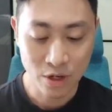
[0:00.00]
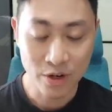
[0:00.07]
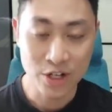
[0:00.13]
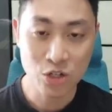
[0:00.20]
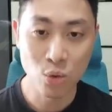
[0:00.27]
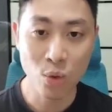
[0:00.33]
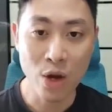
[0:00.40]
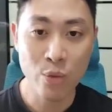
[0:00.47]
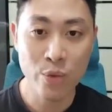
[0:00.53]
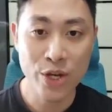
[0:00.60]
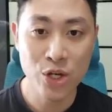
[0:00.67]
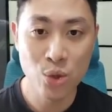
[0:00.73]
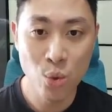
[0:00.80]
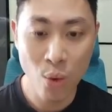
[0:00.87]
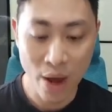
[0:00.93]
All right, so what we
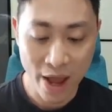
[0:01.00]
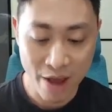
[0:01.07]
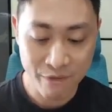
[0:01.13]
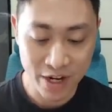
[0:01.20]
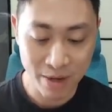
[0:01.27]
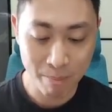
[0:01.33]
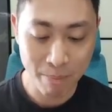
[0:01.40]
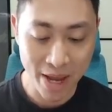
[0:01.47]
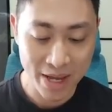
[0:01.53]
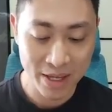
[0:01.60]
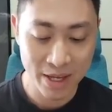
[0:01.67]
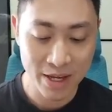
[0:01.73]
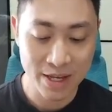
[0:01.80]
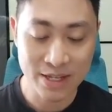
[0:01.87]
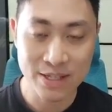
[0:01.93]
do have at the back
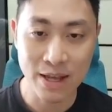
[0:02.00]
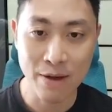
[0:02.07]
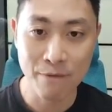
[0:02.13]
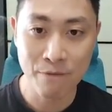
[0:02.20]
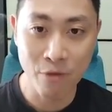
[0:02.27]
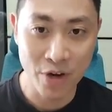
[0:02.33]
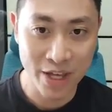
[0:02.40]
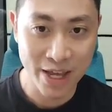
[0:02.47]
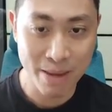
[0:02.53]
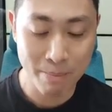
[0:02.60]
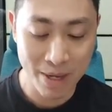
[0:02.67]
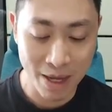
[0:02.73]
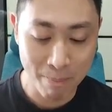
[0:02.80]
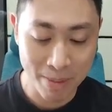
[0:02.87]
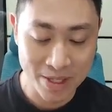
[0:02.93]
here is a 48
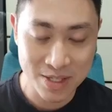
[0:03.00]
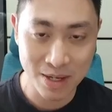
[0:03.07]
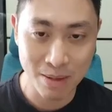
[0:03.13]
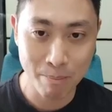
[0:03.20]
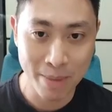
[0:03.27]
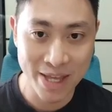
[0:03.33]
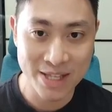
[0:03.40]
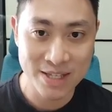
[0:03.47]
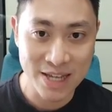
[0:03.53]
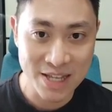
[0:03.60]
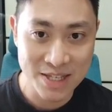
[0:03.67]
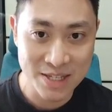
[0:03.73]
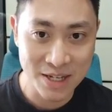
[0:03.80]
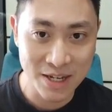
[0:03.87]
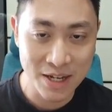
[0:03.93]
megapixel main
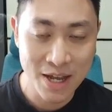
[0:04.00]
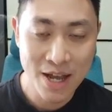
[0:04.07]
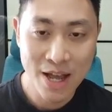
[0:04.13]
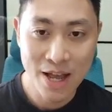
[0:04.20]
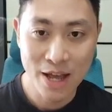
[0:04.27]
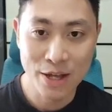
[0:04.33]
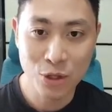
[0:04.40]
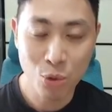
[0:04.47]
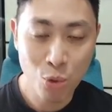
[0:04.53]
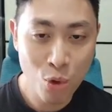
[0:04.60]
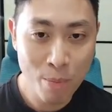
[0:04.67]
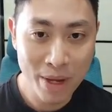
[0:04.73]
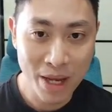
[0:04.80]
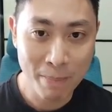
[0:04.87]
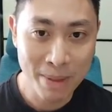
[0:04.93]
sensor, a 2
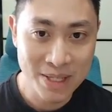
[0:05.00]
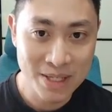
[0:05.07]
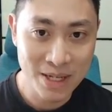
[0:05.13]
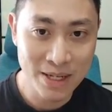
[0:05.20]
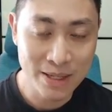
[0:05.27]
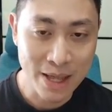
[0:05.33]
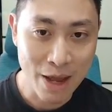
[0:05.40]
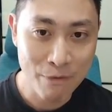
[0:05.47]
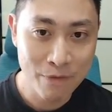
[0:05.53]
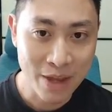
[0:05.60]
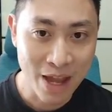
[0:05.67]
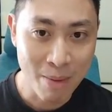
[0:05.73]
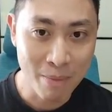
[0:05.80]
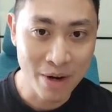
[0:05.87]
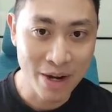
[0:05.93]
megapixel depth
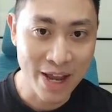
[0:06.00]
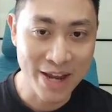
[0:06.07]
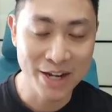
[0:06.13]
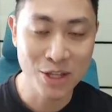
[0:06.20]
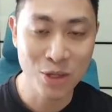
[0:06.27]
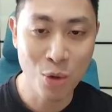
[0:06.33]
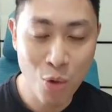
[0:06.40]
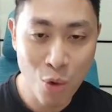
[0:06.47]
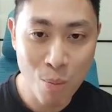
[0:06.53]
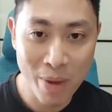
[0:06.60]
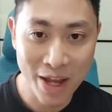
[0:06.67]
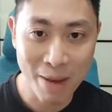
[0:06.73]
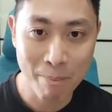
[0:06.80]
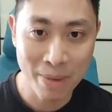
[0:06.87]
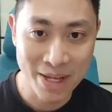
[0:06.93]
camera, and a 2
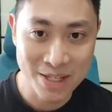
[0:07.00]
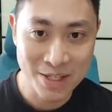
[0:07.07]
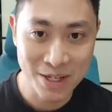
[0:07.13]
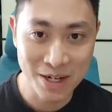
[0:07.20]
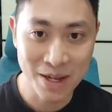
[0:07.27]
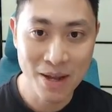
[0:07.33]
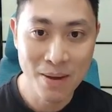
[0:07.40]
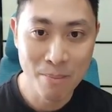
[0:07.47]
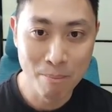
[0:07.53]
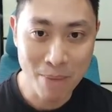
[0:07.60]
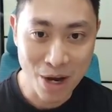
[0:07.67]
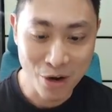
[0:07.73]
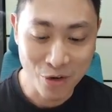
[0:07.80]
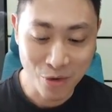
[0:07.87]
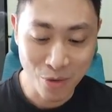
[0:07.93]
megapixel
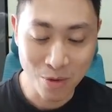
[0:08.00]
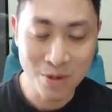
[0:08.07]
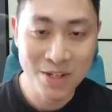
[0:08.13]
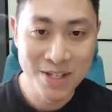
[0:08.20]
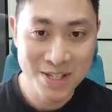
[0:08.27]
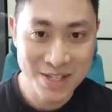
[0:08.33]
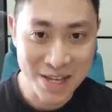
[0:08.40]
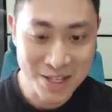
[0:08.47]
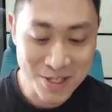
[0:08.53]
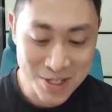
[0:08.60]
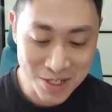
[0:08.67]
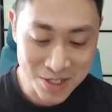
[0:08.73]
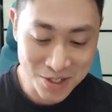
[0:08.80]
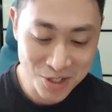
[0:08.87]
macro sensor.